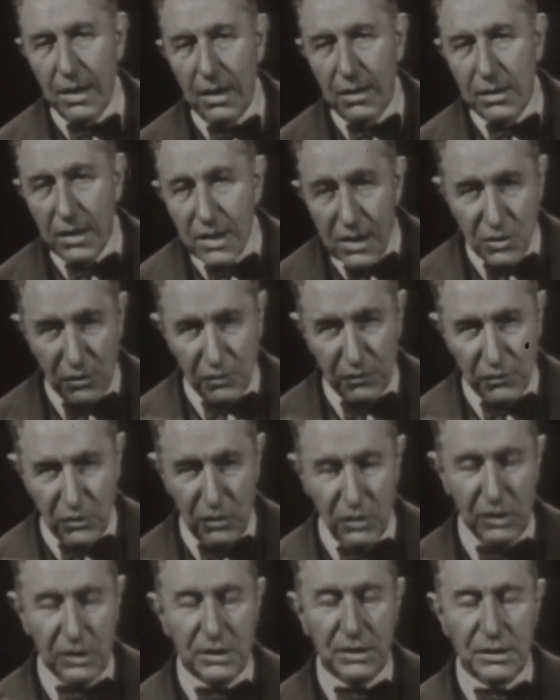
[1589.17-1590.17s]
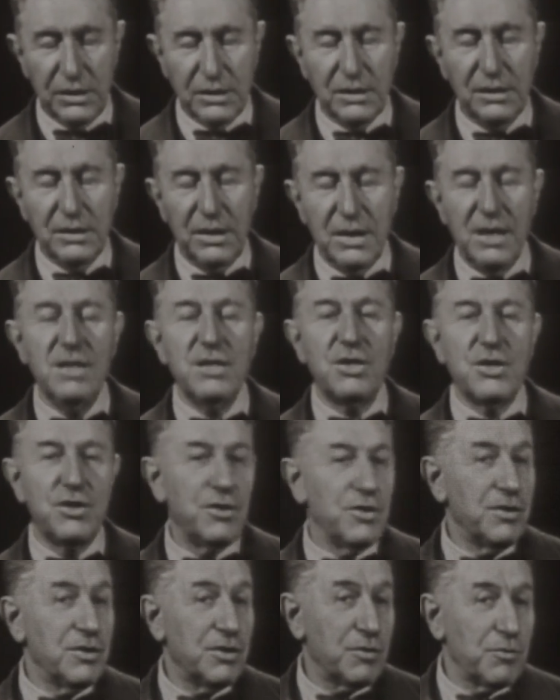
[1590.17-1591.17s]
This, of course, is
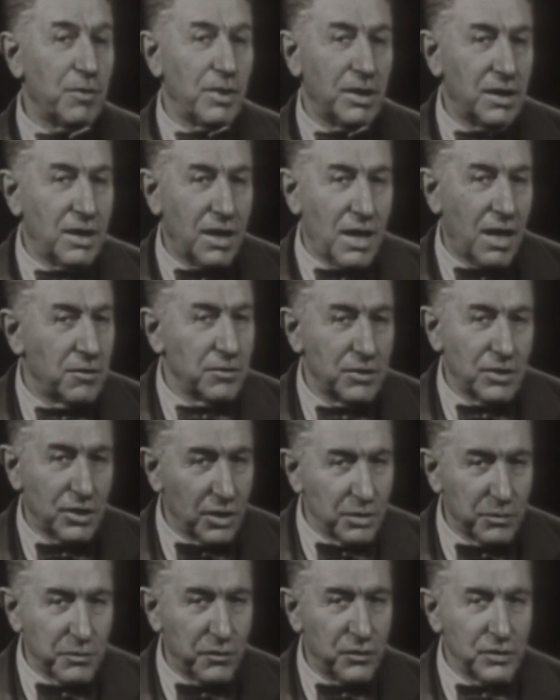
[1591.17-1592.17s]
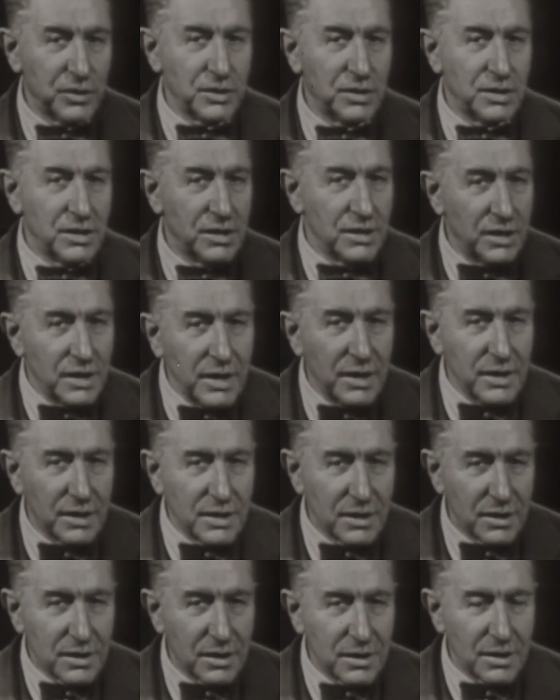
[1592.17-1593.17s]
just what Count Rumford did.
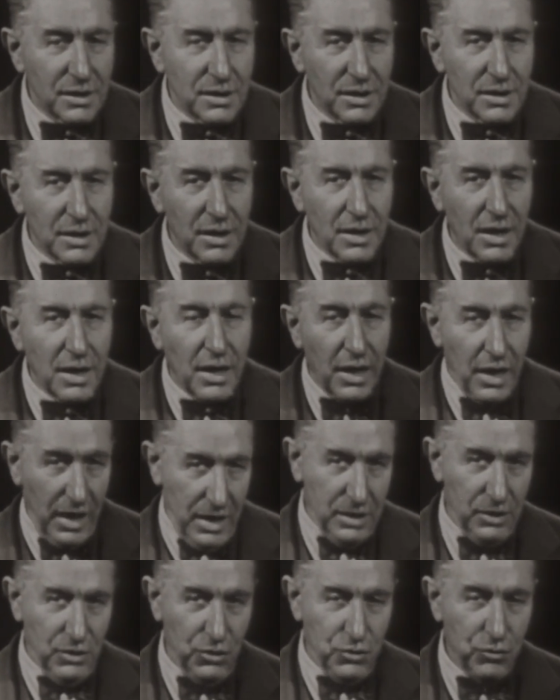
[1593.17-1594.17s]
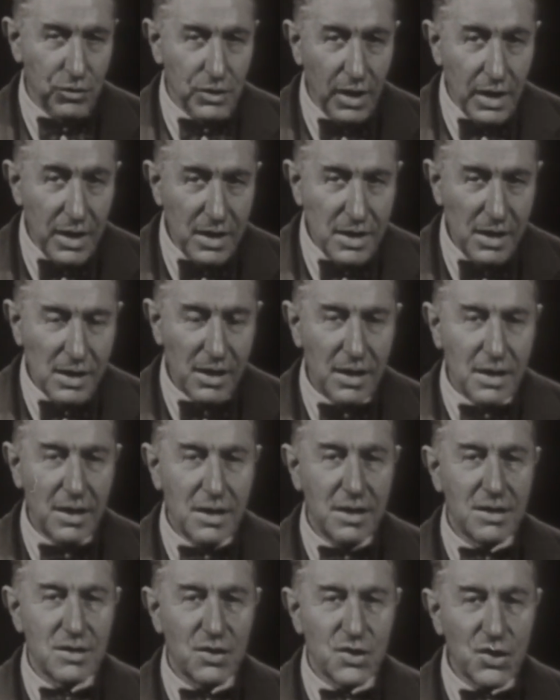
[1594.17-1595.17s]
And today,
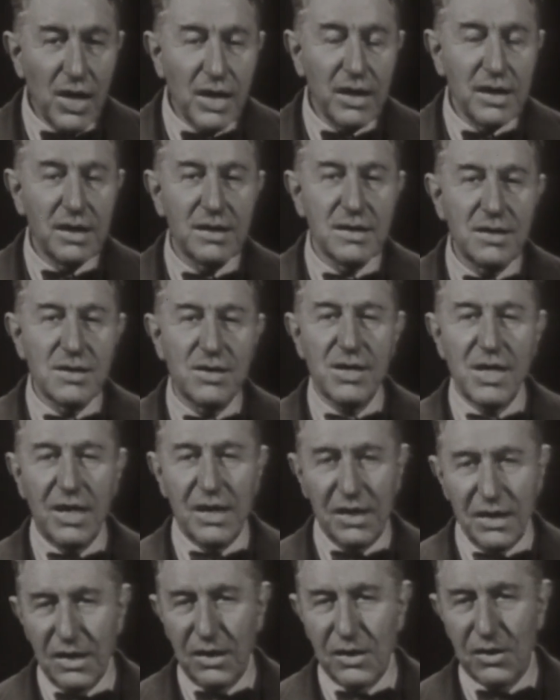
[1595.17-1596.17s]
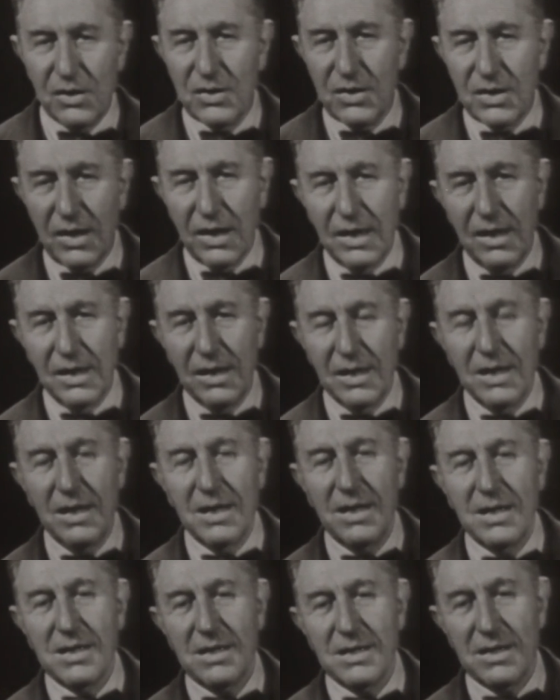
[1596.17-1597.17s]
science and industry
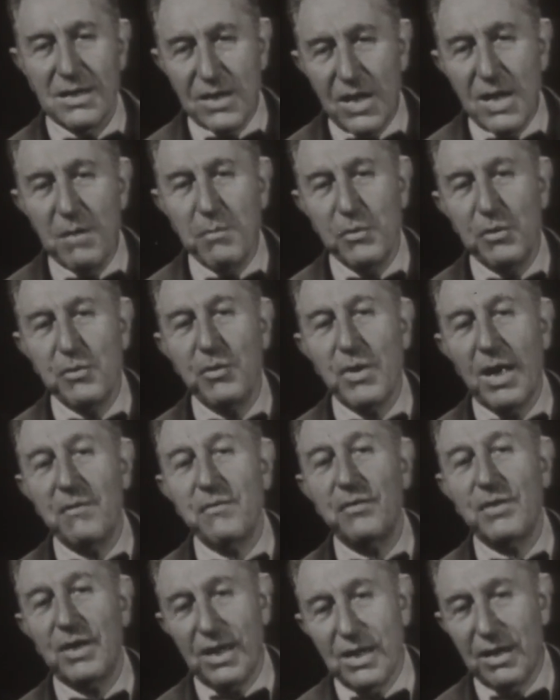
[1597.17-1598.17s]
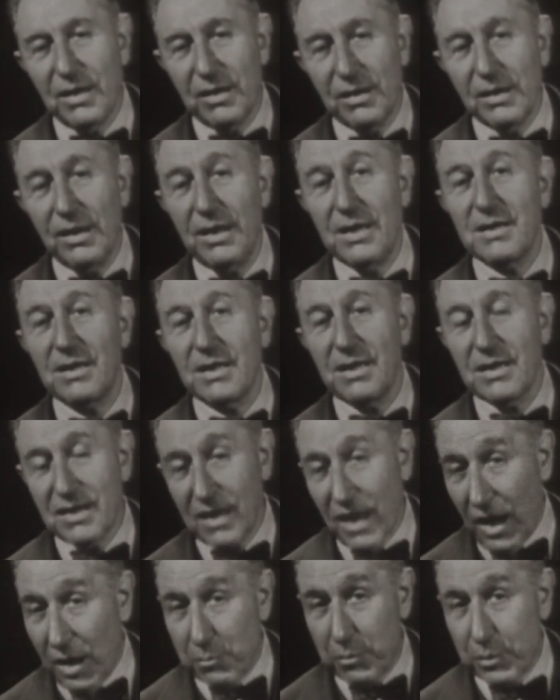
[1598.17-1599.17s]
seem to have taken his
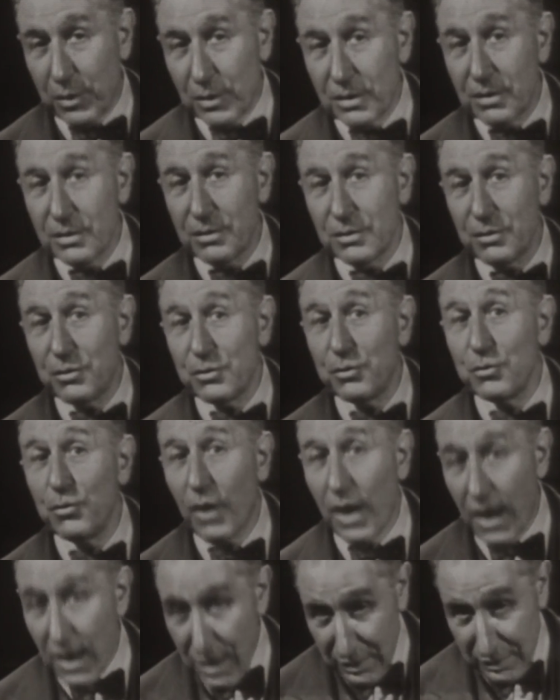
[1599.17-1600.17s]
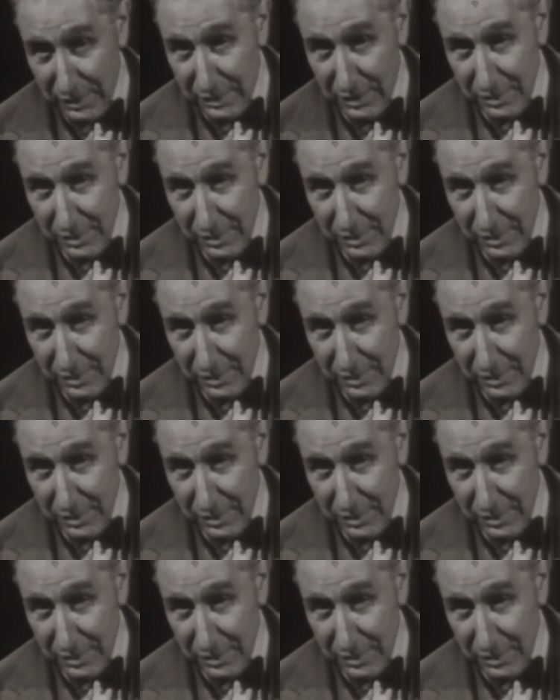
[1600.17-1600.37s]
example to heart.